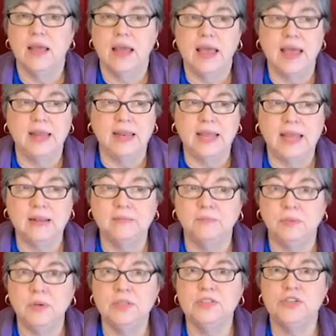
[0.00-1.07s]
and it
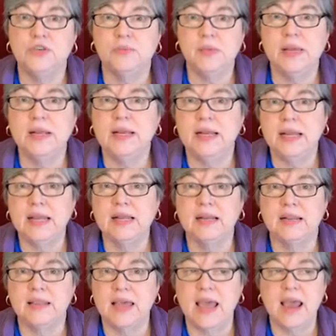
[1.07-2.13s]
puts humidity
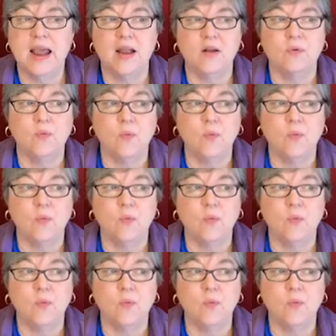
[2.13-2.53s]
into the air